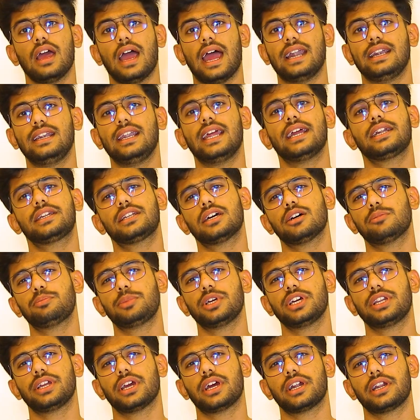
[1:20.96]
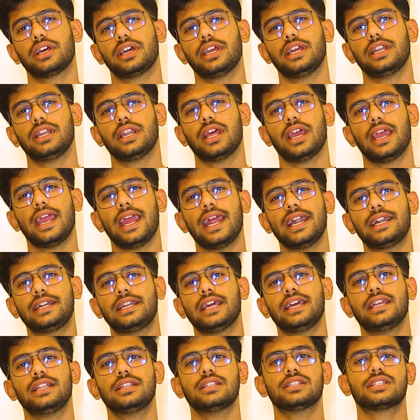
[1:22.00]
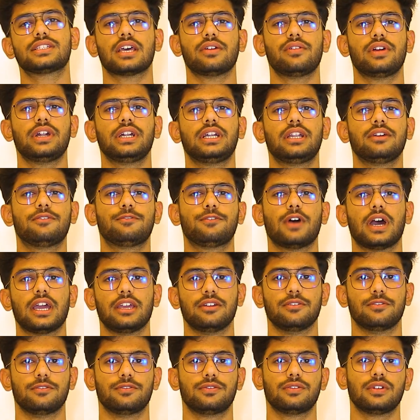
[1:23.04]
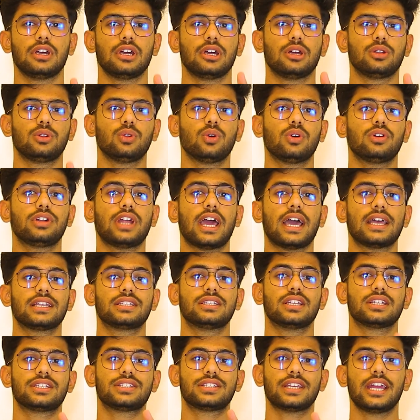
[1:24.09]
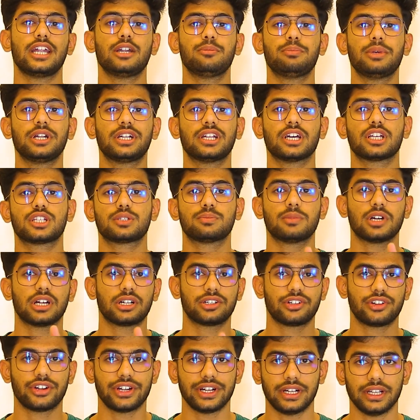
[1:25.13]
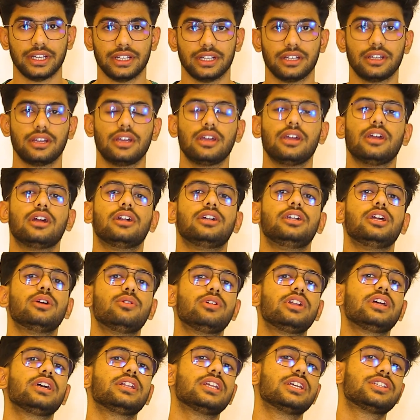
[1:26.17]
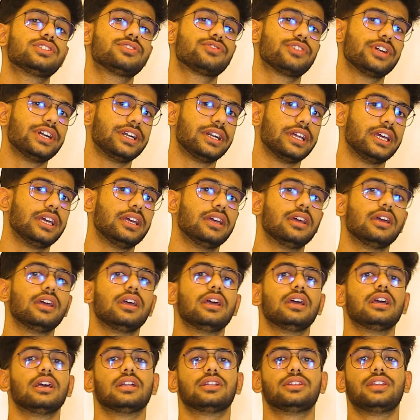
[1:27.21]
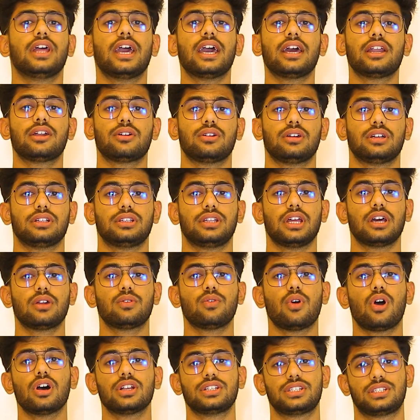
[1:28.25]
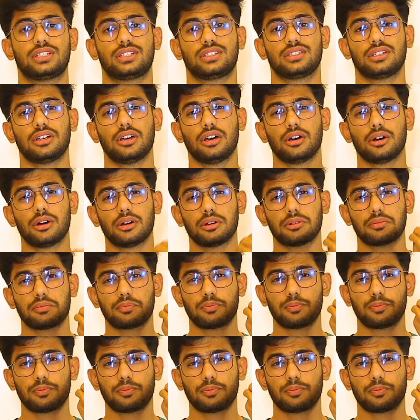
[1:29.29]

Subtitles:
And later period in 1875, known as the St. Petersburg Treaty. During this treaty, there was a